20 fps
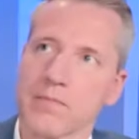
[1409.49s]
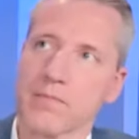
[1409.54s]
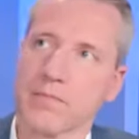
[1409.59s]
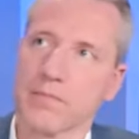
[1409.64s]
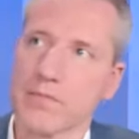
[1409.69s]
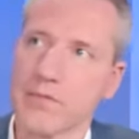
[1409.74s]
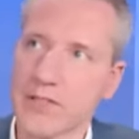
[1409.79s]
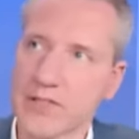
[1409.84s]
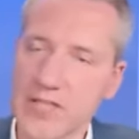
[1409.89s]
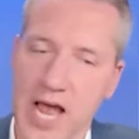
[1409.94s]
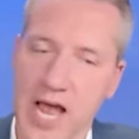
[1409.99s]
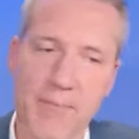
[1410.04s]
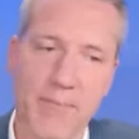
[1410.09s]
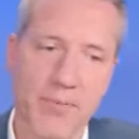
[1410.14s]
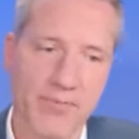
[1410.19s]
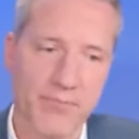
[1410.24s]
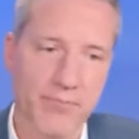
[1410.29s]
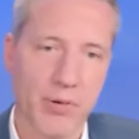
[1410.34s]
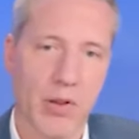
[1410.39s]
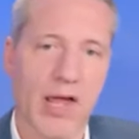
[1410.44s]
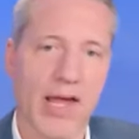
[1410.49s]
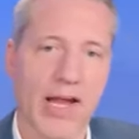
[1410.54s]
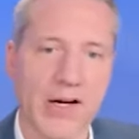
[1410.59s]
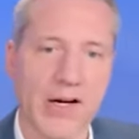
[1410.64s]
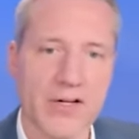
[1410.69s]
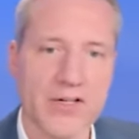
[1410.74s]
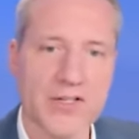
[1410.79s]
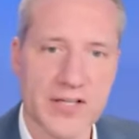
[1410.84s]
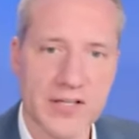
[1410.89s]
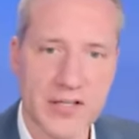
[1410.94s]
the type of
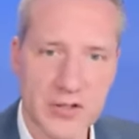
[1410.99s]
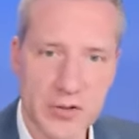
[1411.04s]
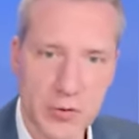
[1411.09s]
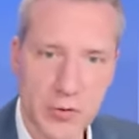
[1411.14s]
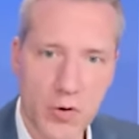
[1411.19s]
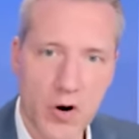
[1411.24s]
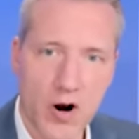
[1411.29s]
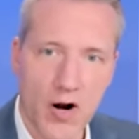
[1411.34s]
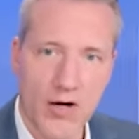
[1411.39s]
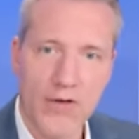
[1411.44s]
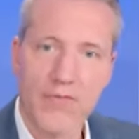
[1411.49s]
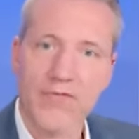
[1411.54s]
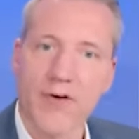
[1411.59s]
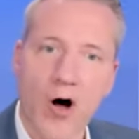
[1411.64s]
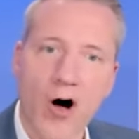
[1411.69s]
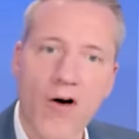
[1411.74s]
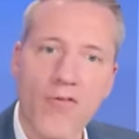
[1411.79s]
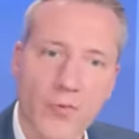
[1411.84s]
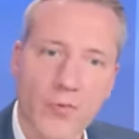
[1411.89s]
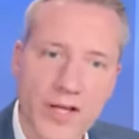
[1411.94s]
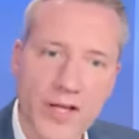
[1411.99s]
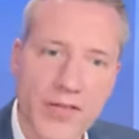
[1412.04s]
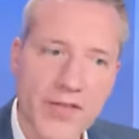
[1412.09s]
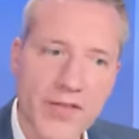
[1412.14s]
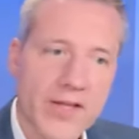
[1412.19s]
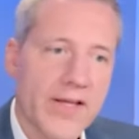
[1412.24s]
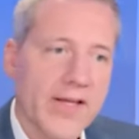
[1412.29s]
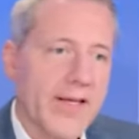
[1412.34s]
players that you are involved with,